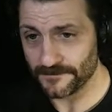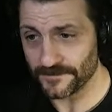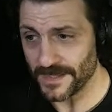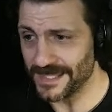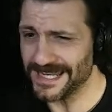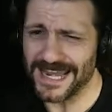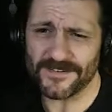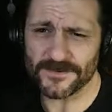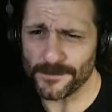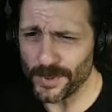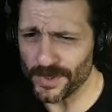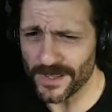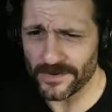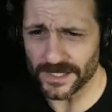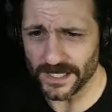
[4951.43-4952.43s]
and he'd have to
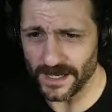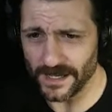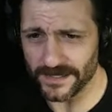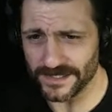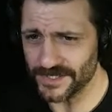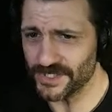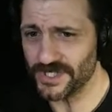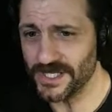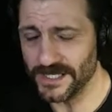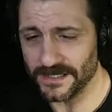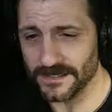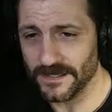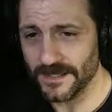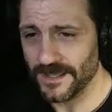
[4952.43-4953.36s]
pull out a gun and cheat.